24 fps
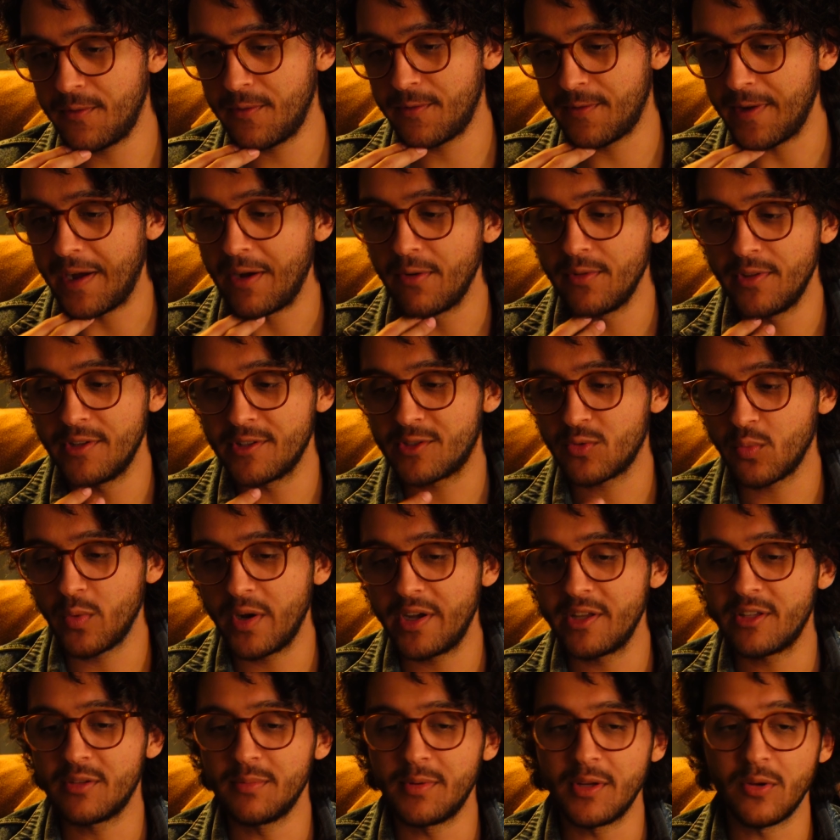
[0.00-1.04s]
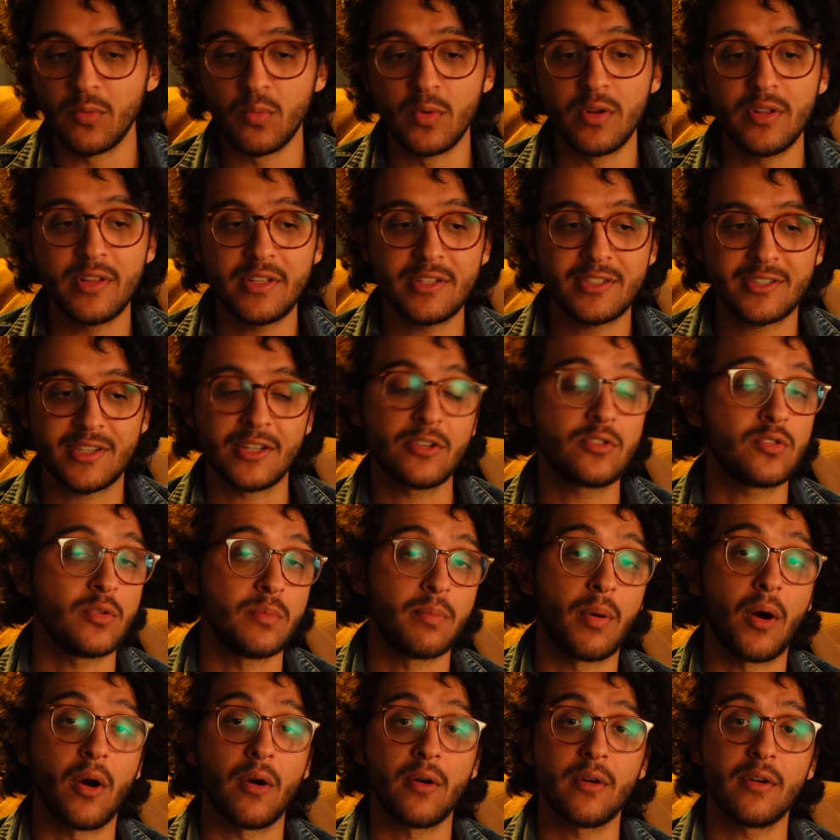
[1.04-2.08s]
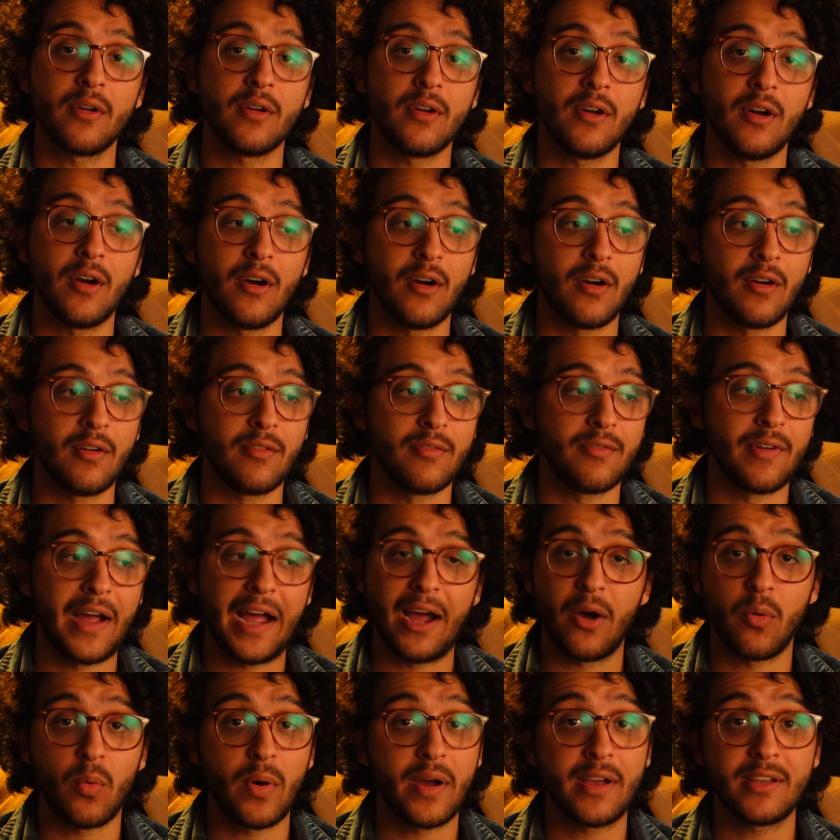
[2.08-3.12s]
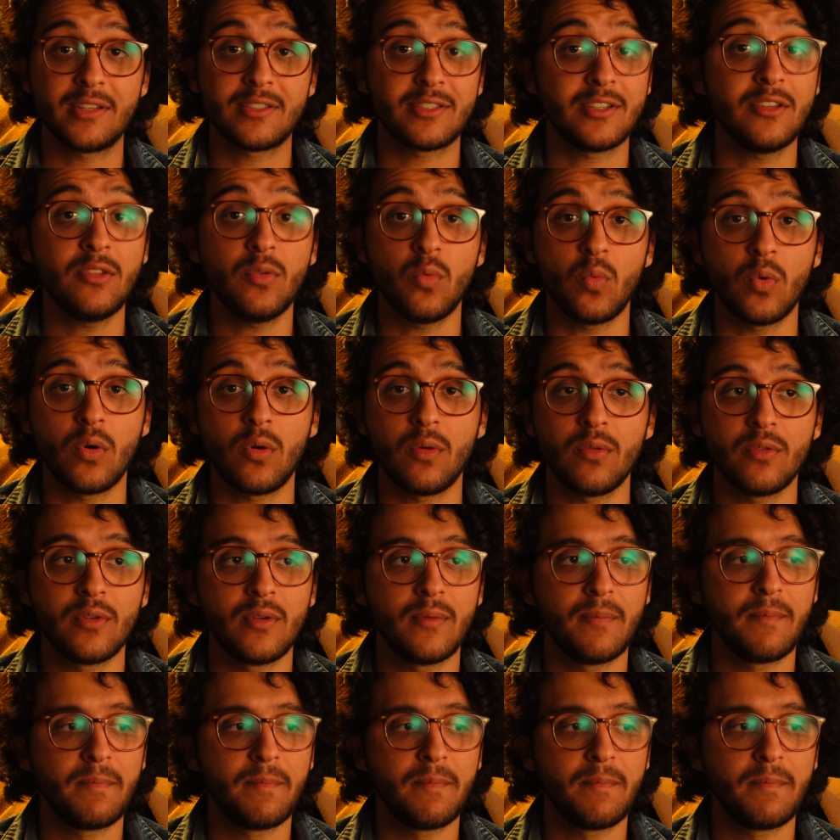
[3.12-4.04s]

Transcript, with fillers: found its way to be a really central part of how I see the world.